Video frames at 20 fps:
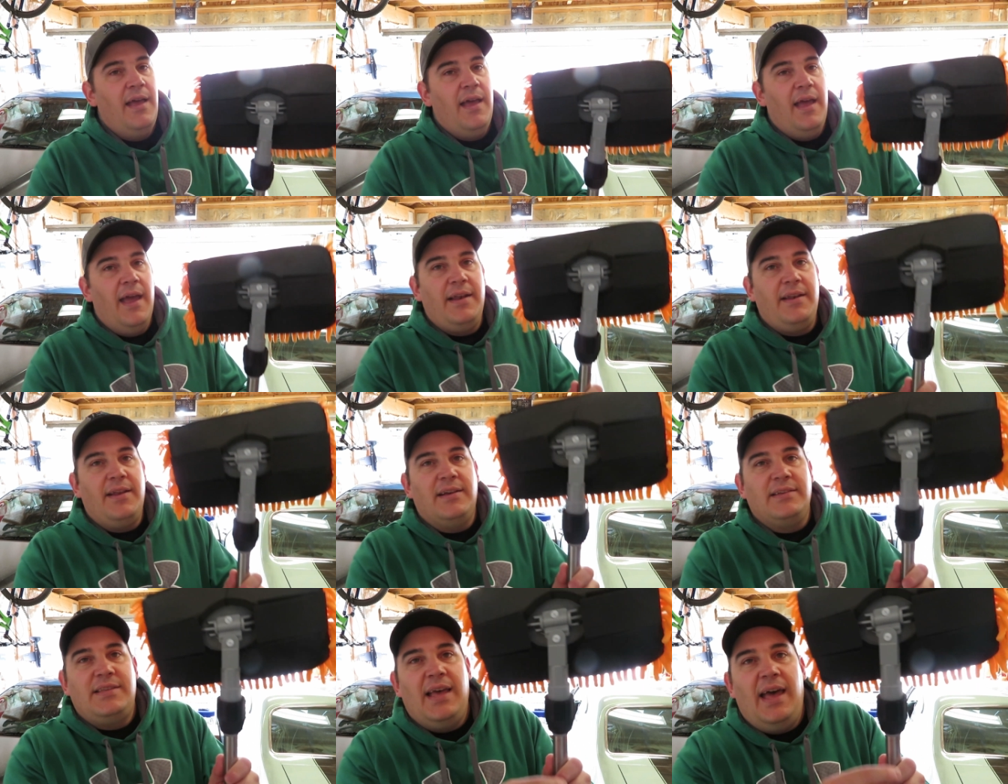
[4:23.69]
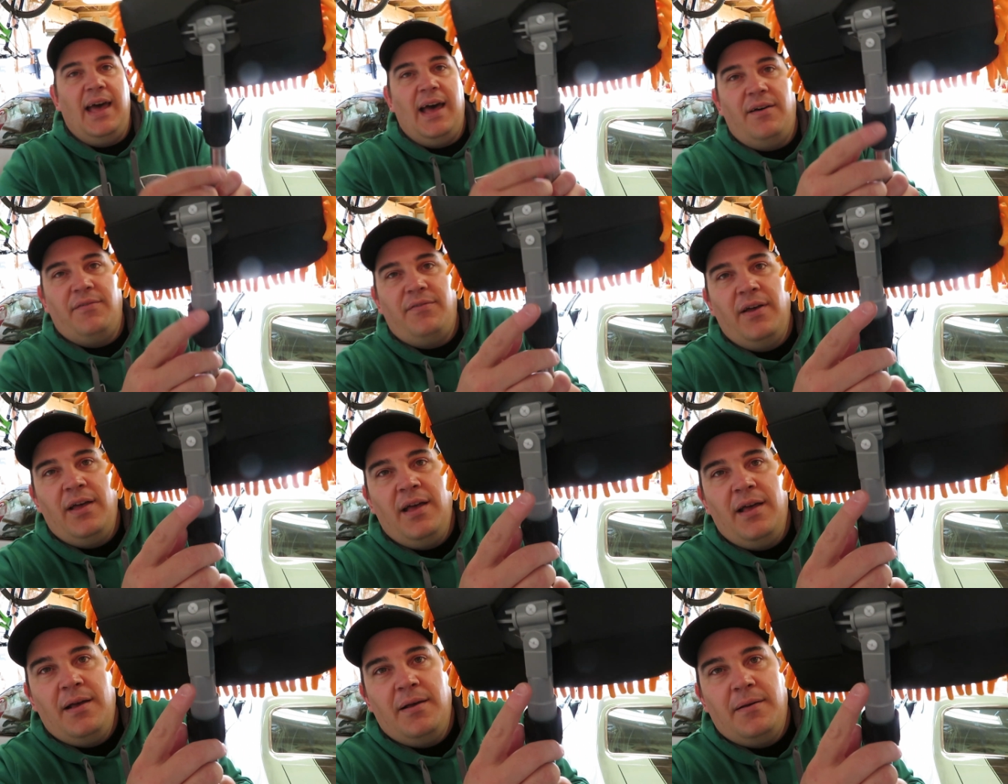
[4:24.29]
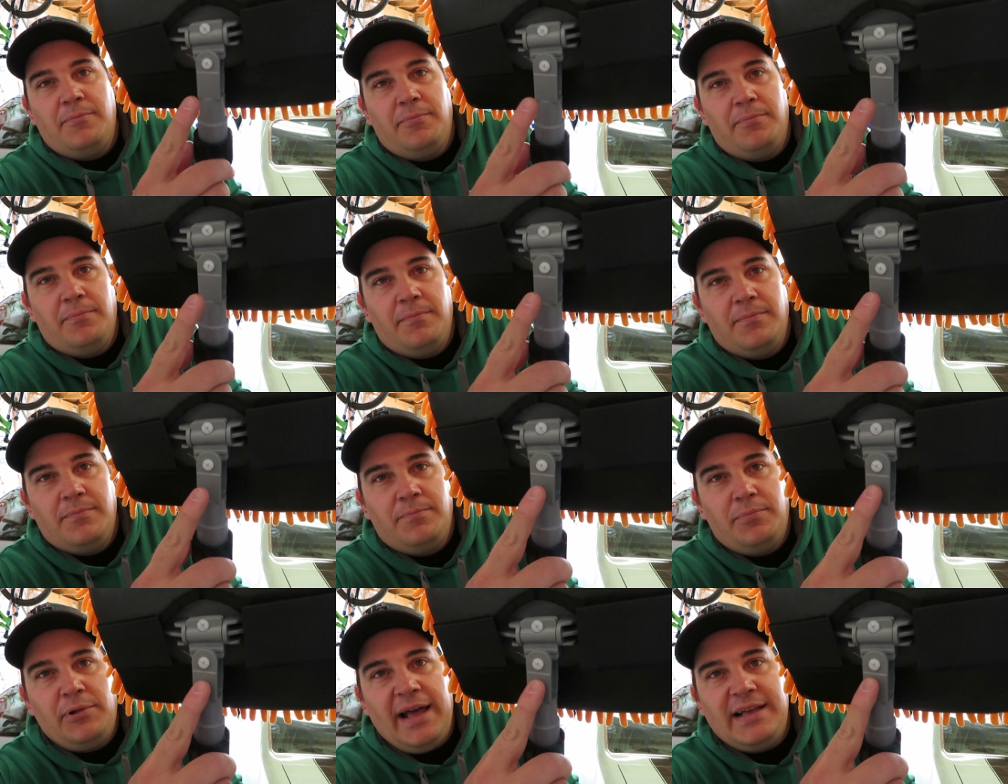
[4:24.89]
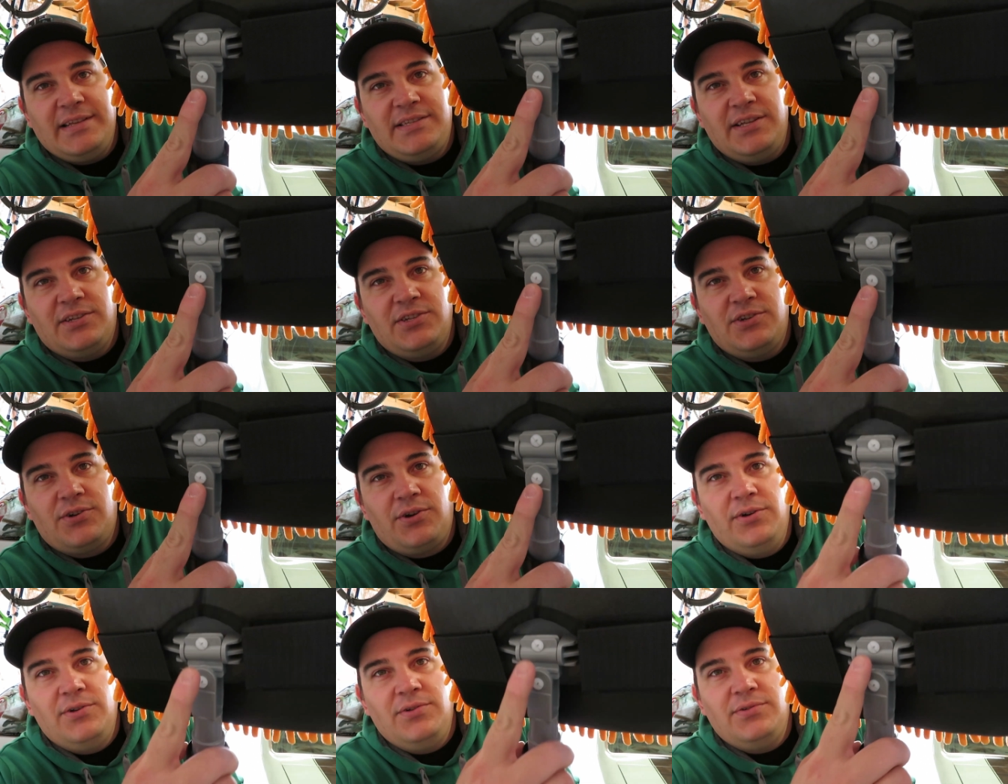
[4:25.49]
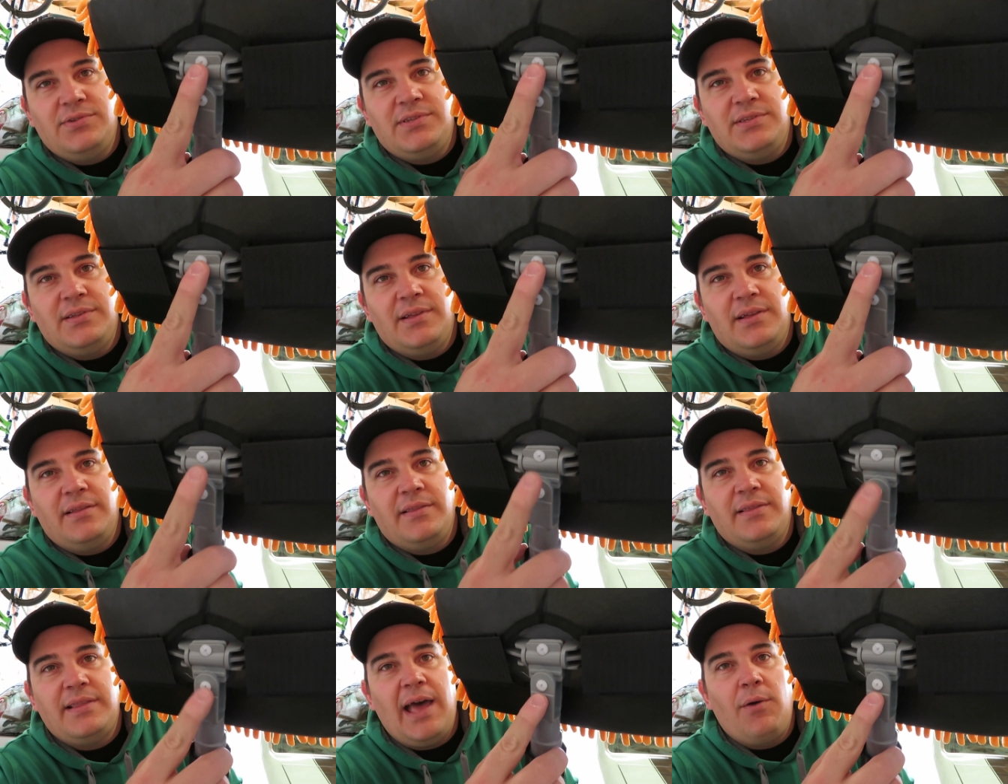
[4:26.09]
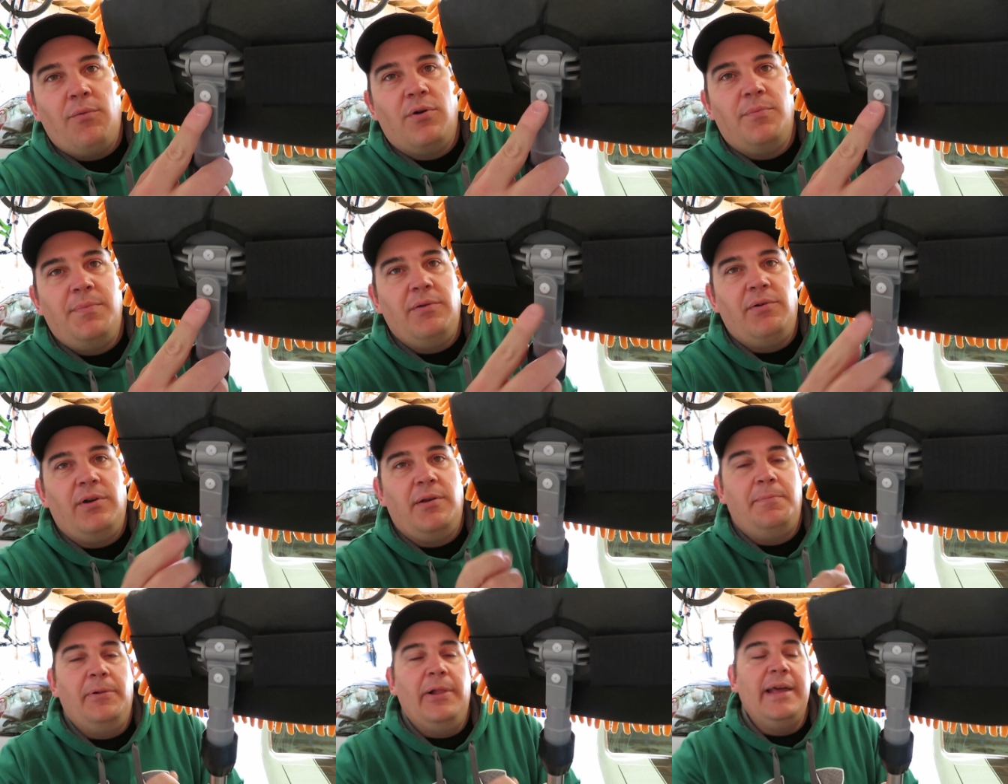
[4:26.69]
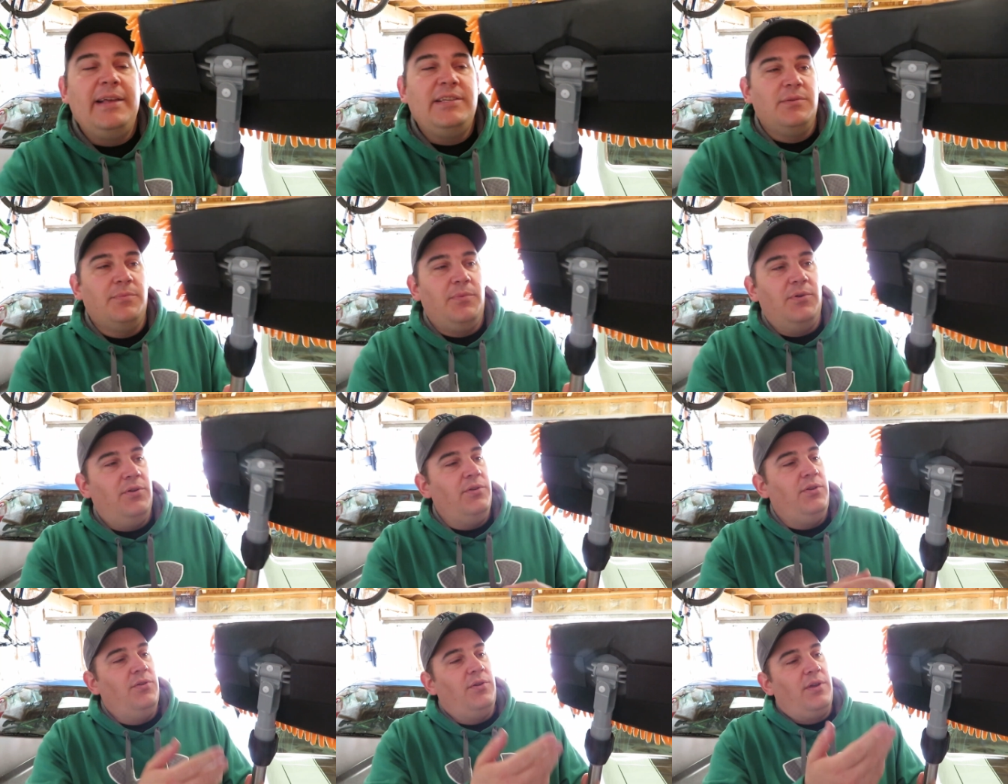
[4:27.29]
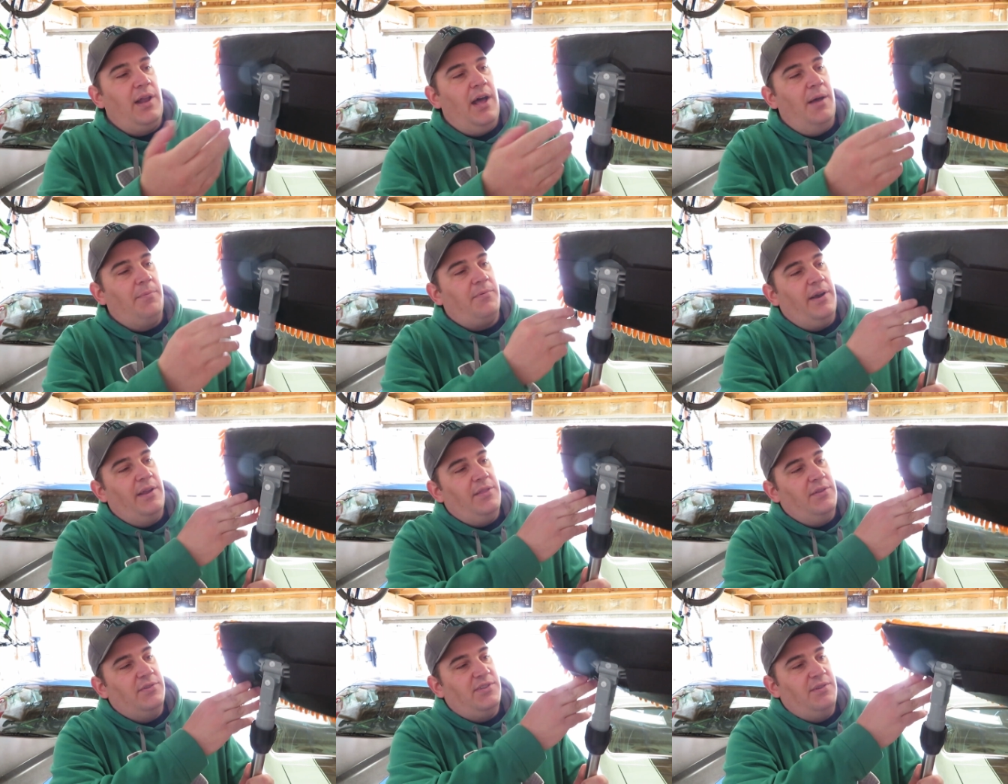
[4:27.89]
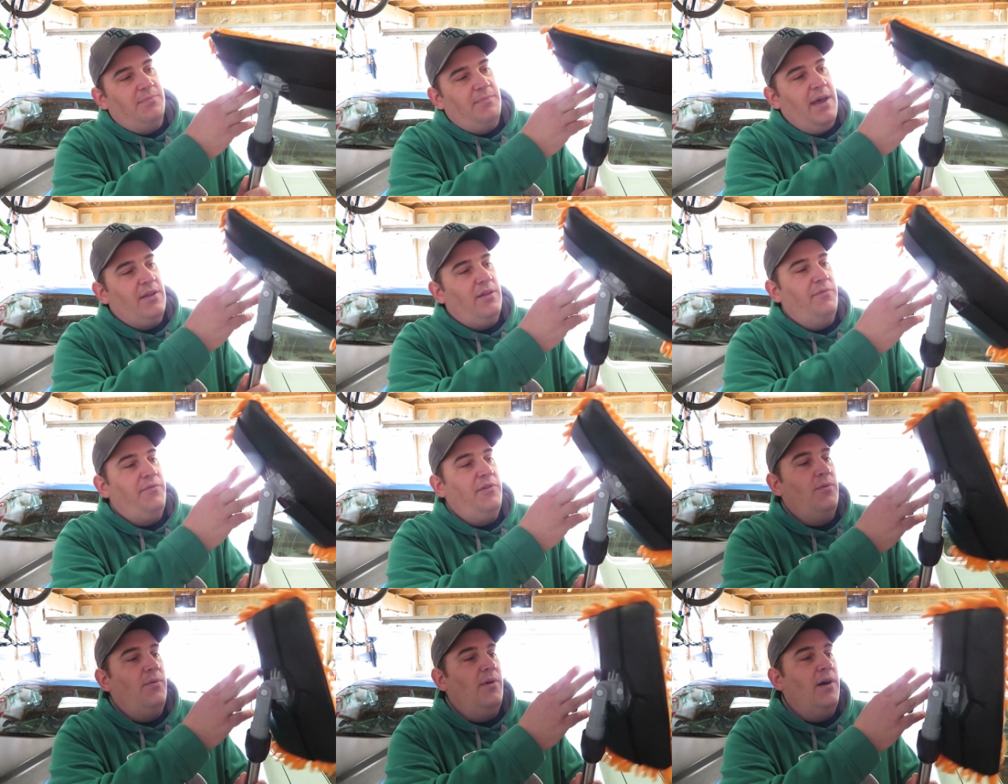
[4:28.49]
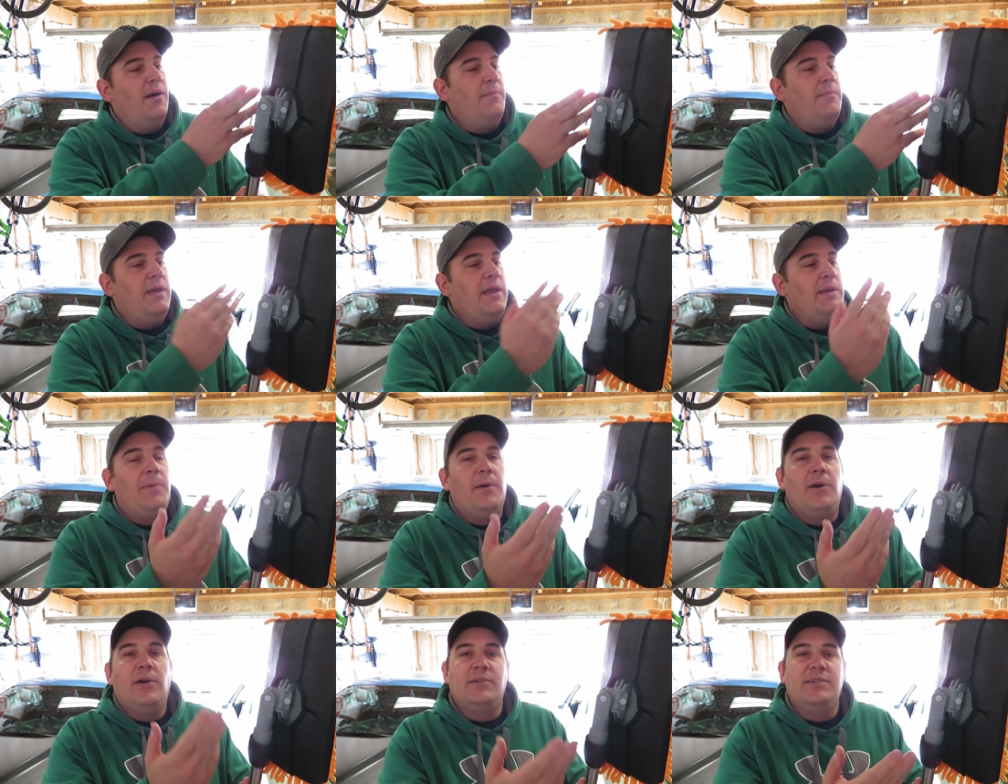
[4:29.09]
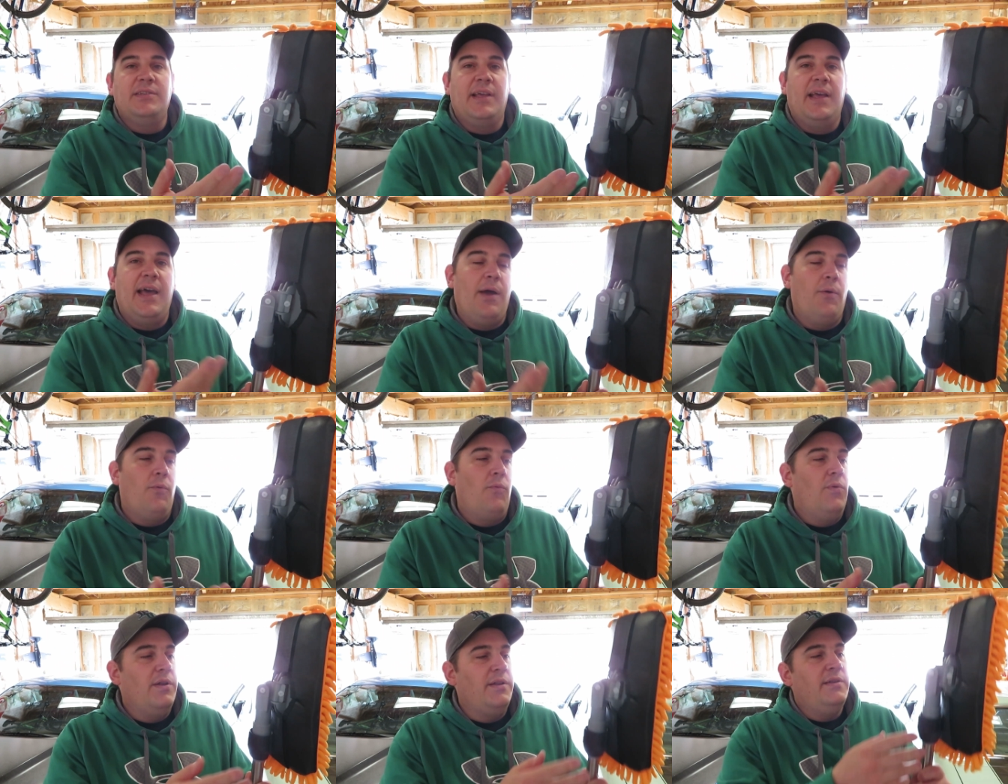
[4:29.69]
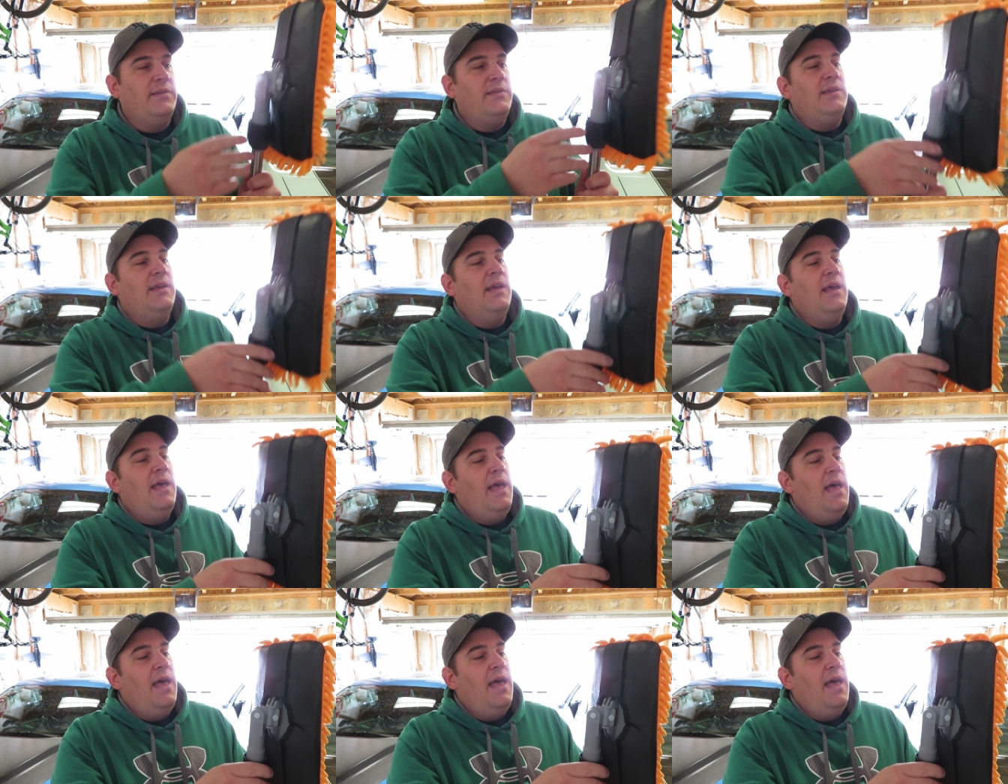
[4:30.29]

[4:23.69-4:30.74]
It does have plastic screws that would be replaceable. You could upgrade those to metal if you want. Me personally, I wouldn't.